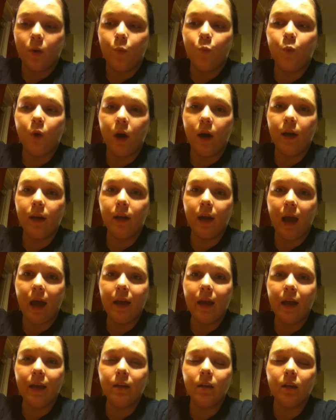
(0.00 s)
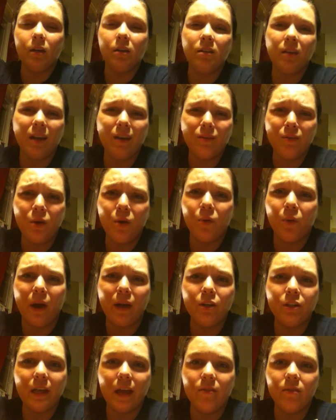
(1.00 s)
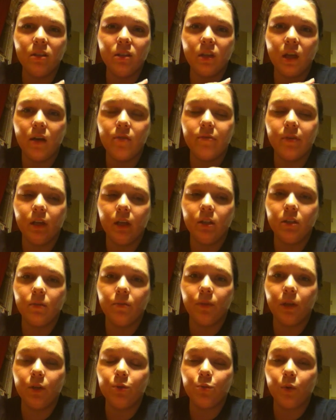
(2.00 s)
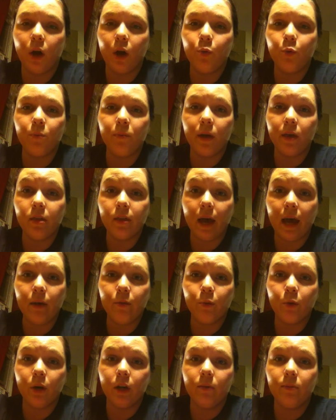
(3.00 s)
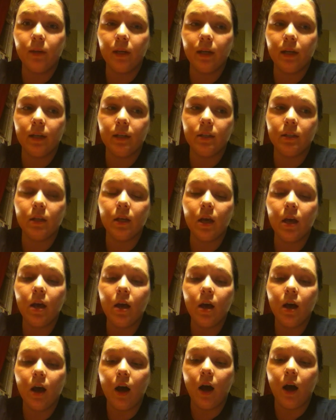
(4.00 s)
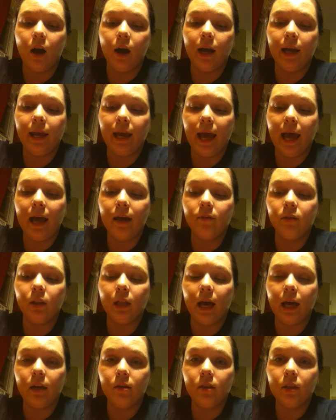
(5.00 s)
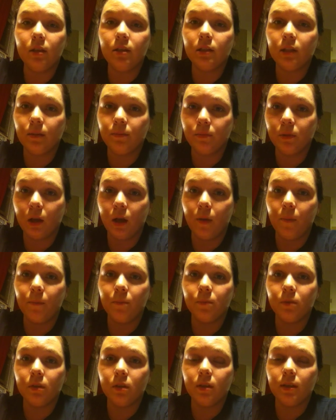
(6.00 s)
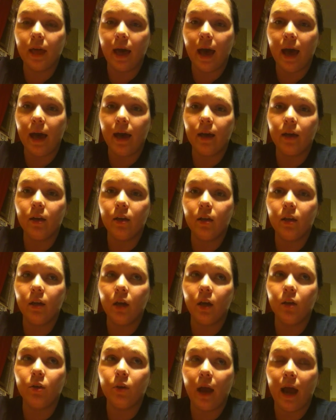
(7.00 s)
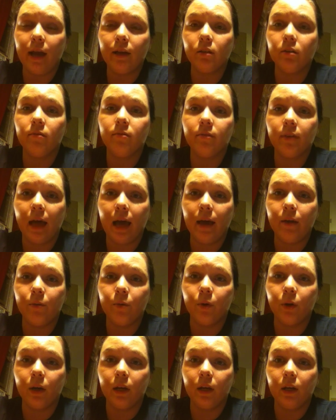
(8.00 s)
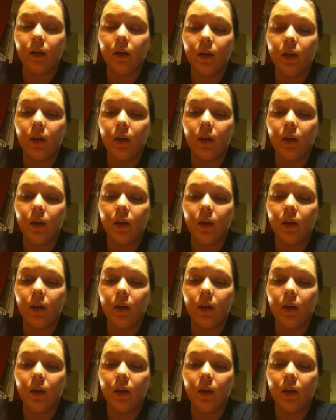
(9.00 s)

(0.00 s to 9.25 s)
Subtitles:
One, I don't know. I just have this gut feeling something's wrong with my thyroid because I have a lot of the symptoms that an underactive thyroid